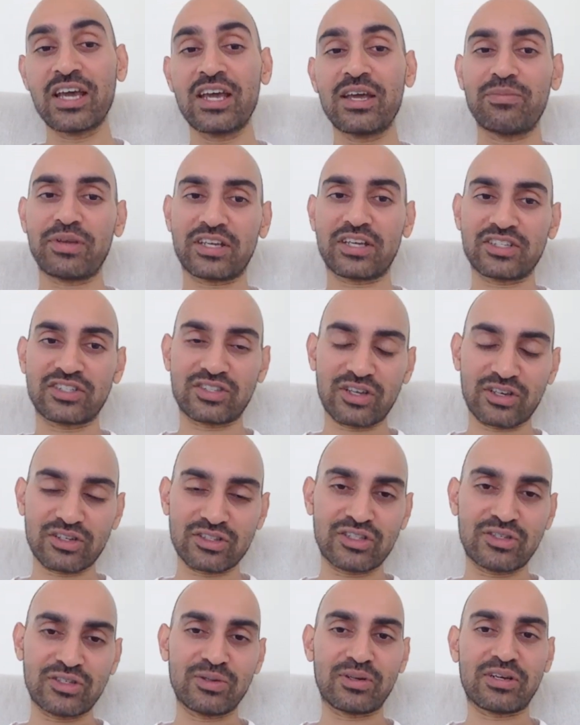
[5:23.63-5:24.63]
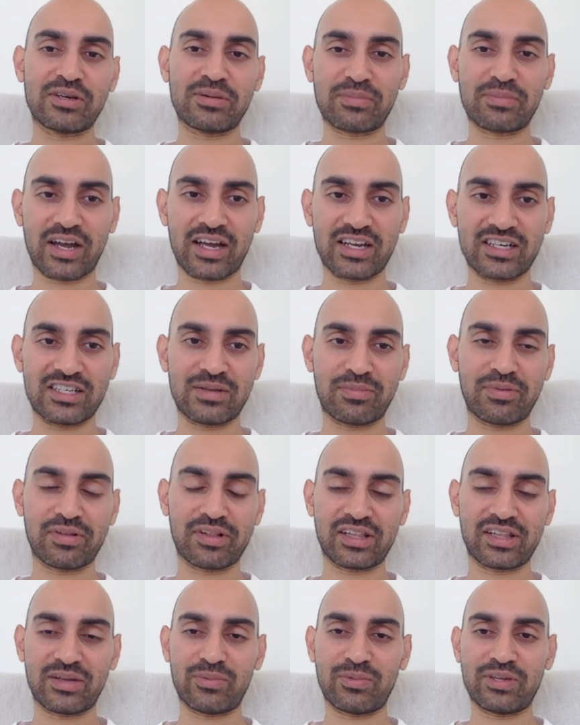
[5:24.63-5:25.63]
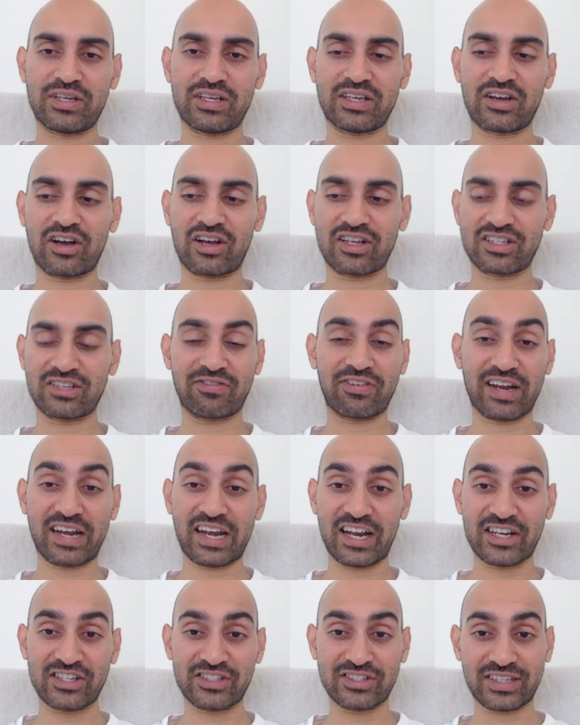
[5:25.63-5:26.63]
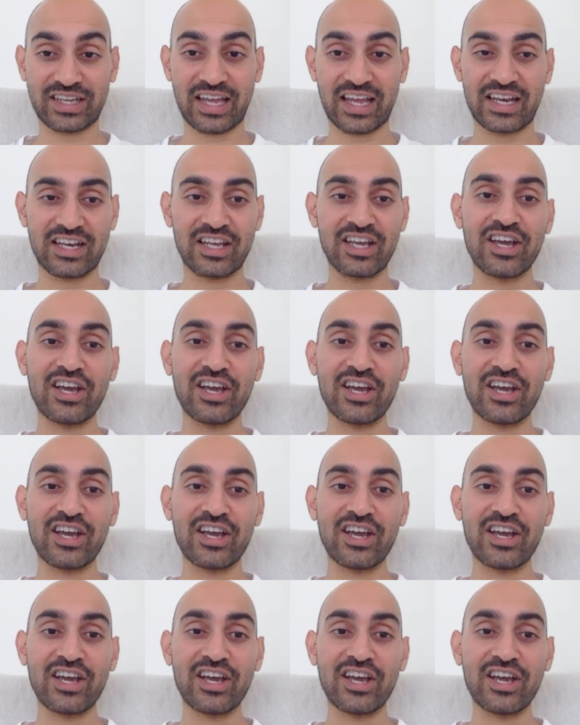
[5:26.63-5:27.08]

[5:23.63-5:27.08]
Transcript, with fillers: because those two combined typically cause a financial gain.